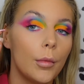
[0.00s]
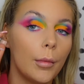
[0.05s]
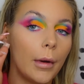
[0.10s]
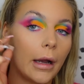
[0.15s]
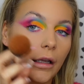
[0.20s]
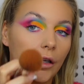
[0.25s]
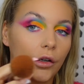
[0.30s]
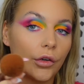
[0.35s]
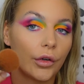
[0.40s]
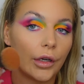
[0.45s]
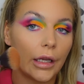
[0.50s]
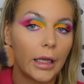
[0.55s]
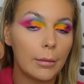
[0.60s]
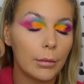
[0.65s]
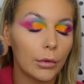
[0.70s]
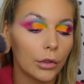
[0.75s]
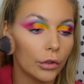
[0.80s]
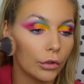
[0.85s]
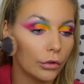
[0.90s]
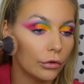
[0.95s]
my
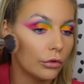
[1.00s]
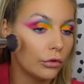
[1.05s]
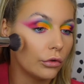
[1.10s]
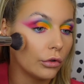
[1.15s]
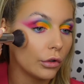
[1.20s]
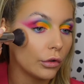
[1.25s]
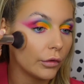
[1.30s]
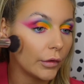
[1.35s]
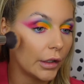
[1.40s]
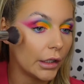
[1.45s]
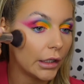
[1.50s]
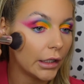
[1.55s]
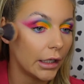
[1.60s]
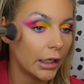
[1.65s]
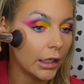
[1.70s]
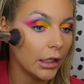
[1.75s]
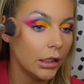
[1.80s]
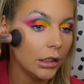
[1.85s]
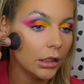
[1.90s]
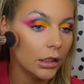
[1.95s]
cream contour
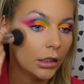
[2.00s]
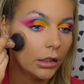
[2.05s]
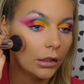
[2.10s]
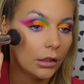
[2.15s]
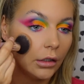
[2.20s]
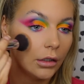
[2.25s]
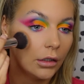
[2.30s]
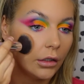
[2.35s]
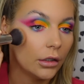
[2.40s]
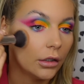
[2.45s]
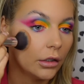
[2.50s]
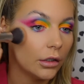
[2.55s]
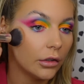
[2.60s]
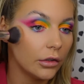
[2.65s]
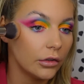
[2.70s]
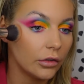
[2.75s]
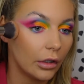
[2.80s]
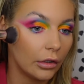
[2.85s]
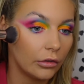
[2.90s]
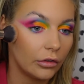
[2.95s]
earlier.
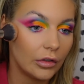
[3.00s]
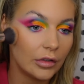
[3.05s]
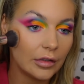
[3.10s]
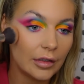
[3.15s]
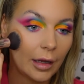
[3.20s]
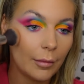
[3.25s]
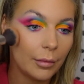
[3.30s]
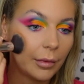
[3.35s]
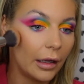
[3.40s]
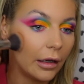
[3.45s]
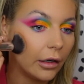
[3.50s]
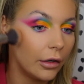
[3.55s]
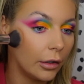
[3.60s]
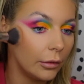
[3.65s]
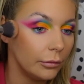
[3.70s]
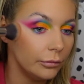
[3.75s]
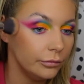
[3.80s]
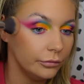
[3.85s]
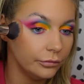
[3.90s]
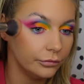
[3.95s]
So I just dab that
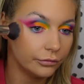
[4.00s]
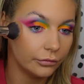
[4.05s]
on.